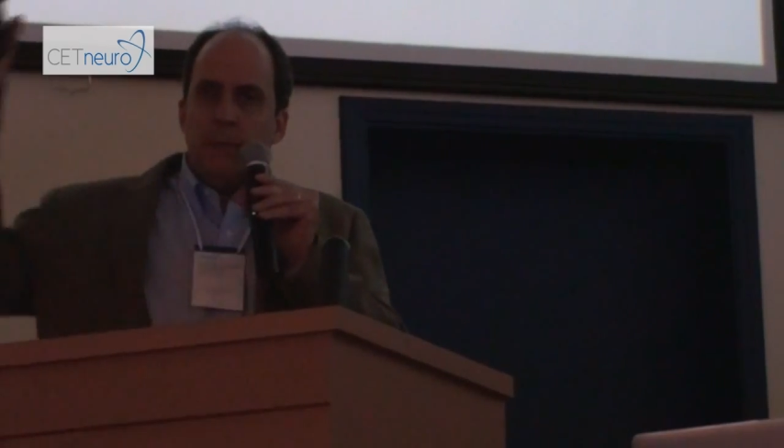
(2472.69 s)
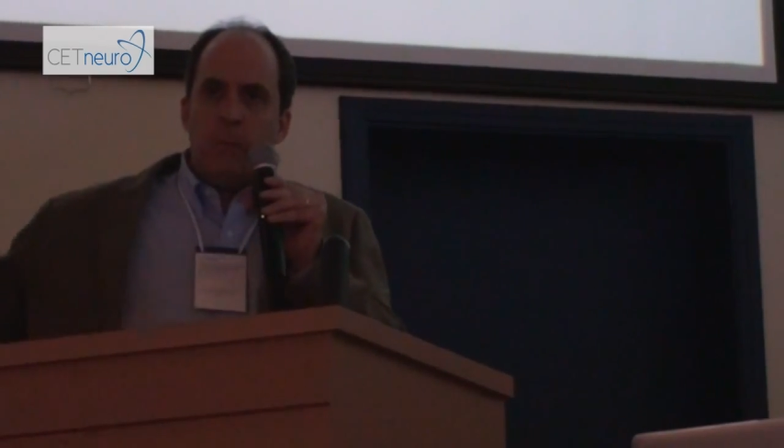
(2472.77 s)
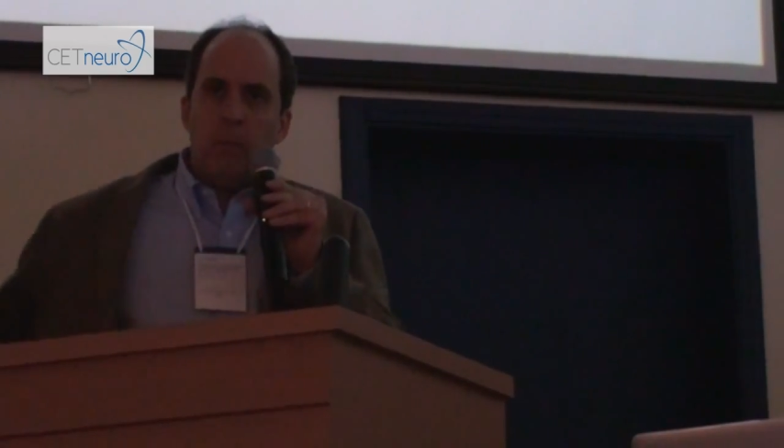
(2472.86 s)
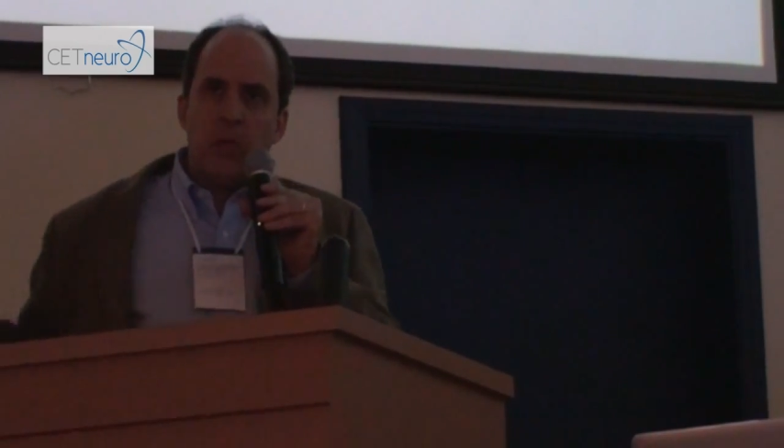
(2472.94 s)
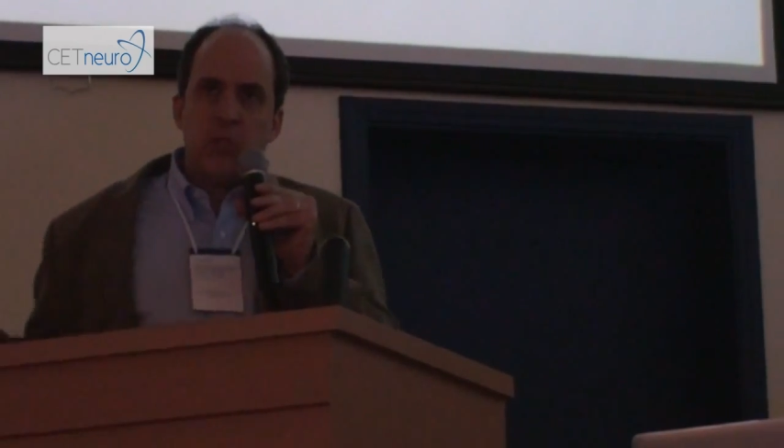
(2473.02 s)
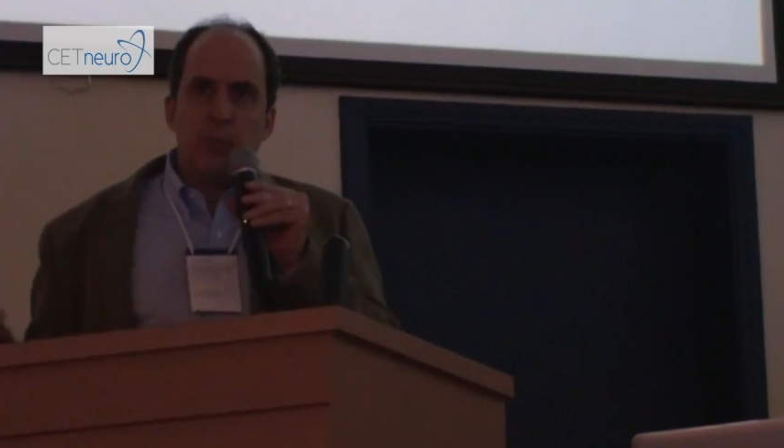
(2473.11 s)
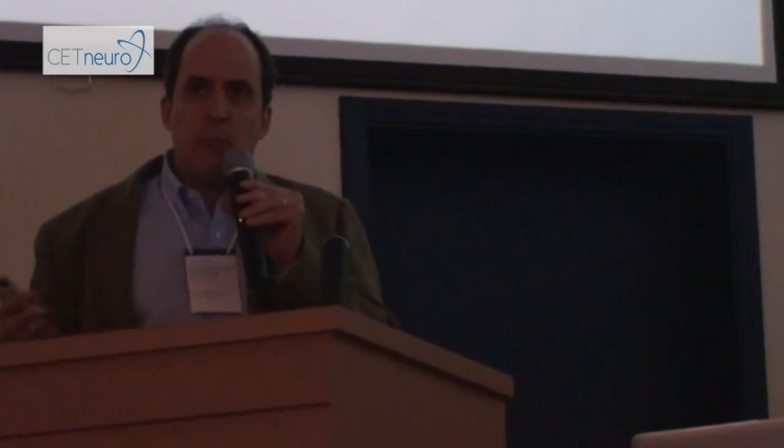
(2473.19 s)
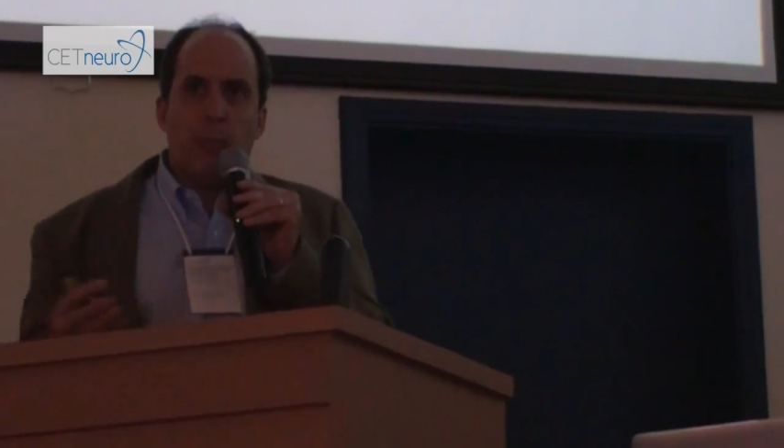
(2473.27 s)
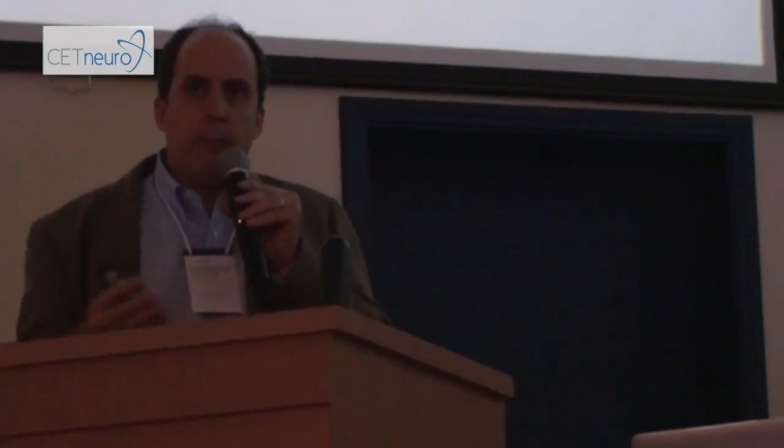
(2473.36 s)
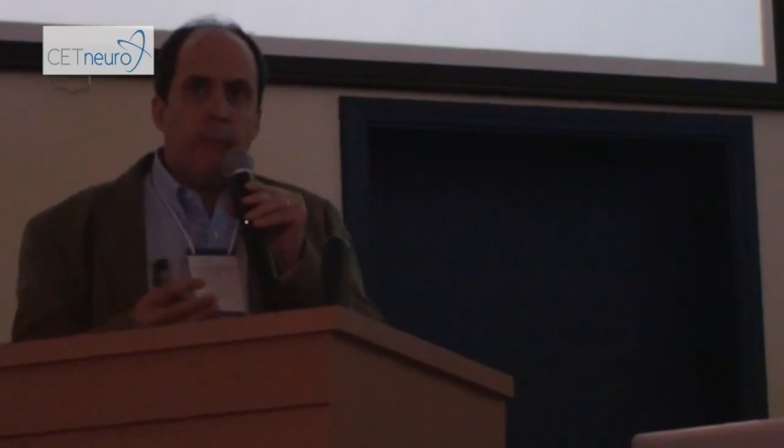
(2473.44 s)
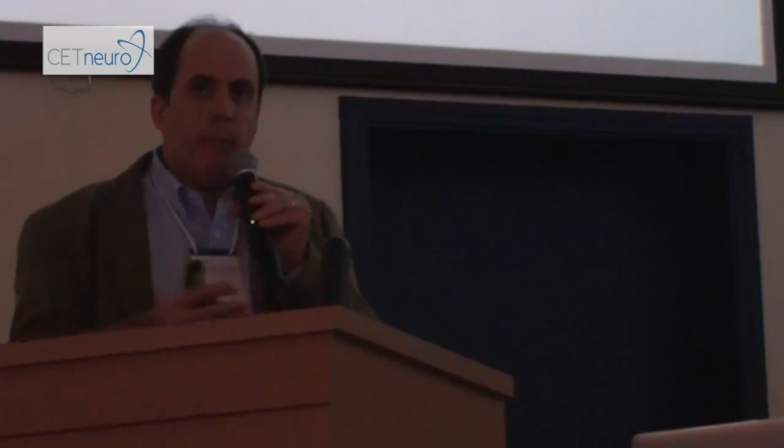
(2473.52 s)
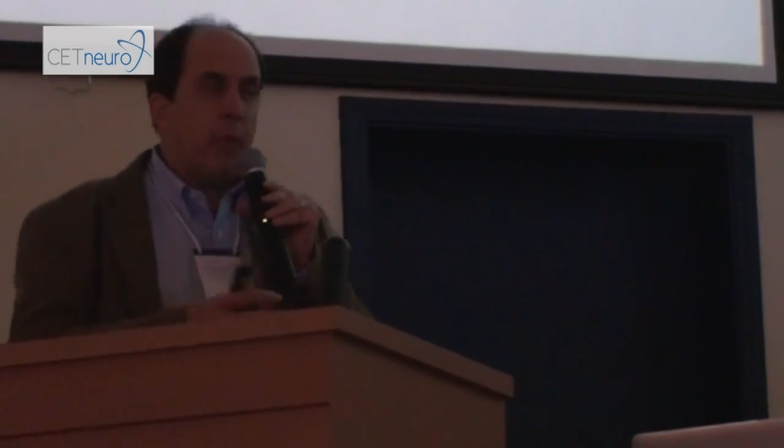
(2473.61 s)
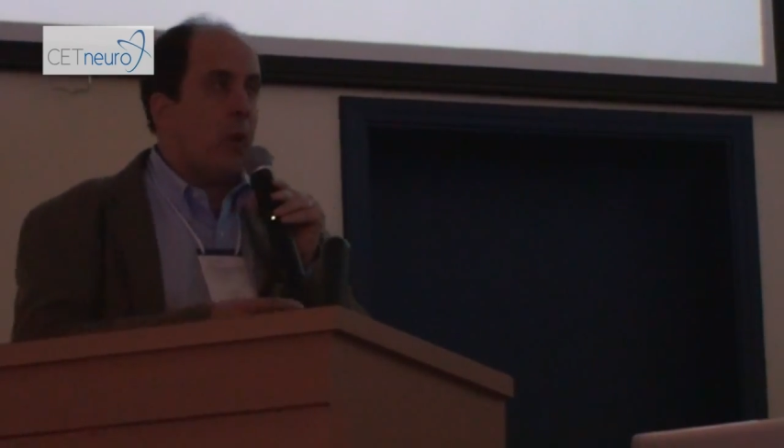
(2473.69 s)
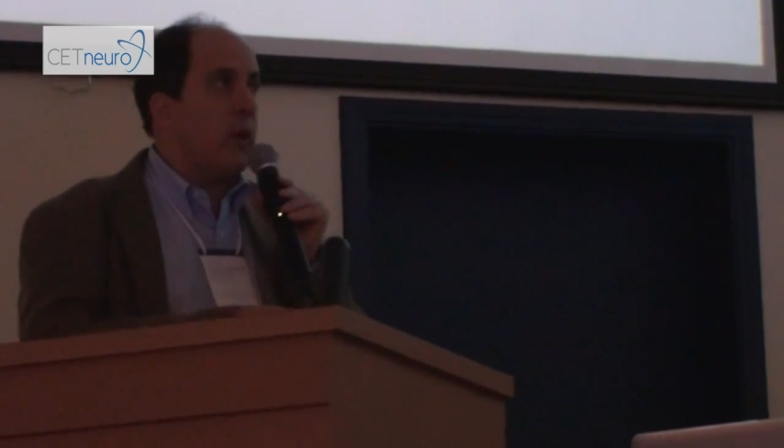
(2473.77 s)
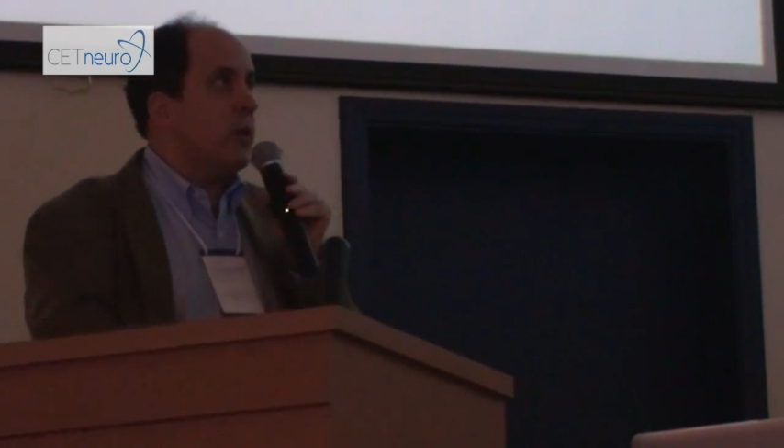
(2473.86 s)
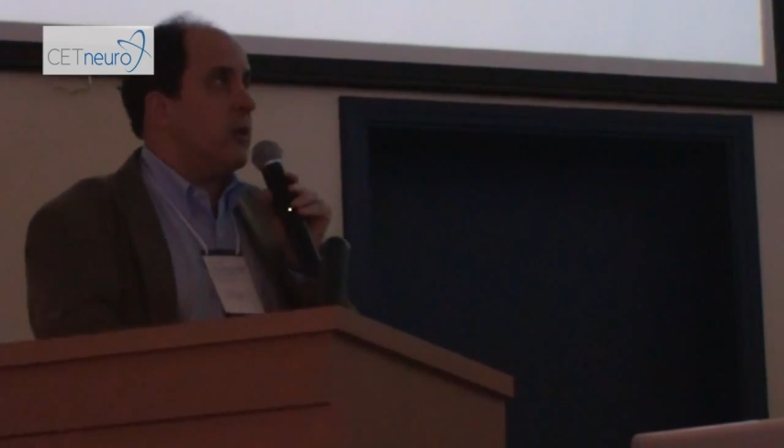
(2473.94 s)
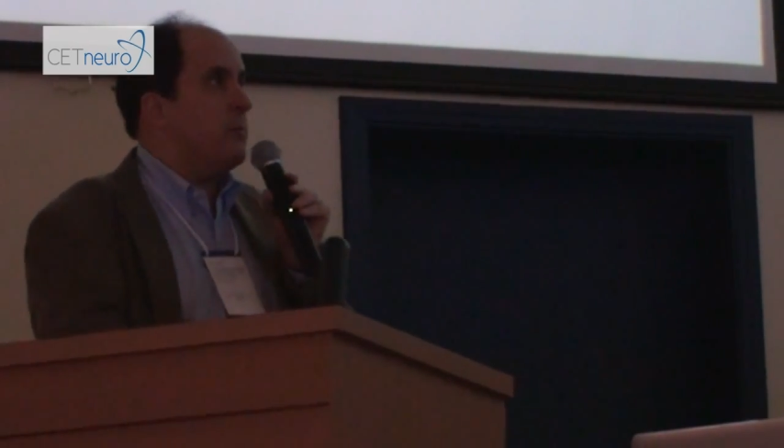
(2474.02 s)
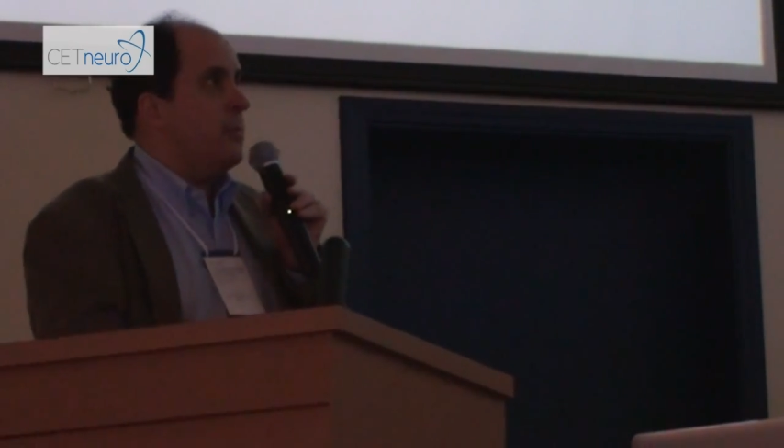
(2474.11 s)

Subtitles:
much broader